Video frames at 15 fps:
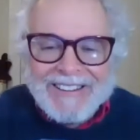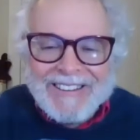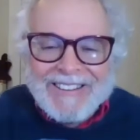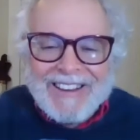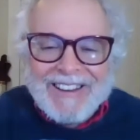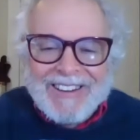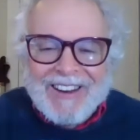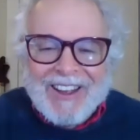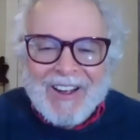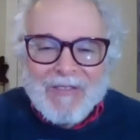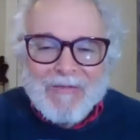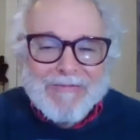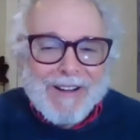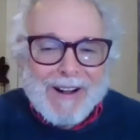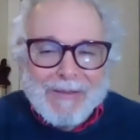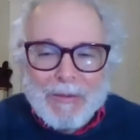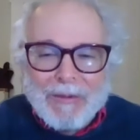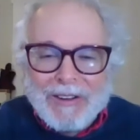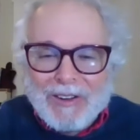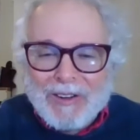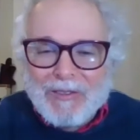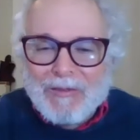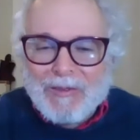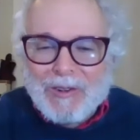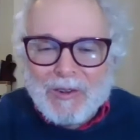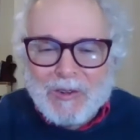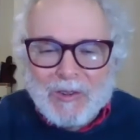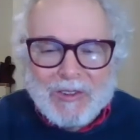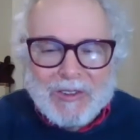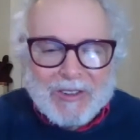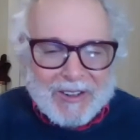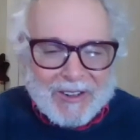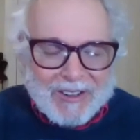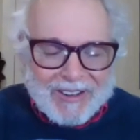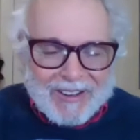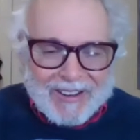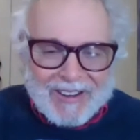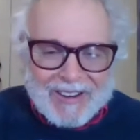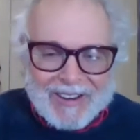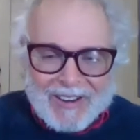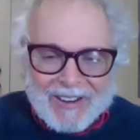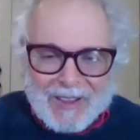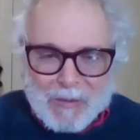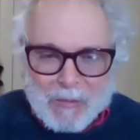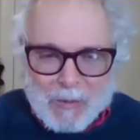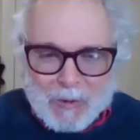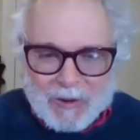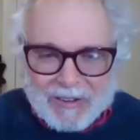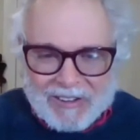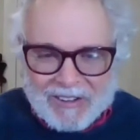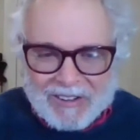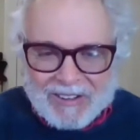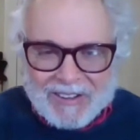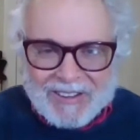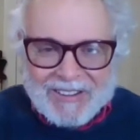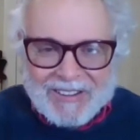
Yeah, that probably confused the poor dear.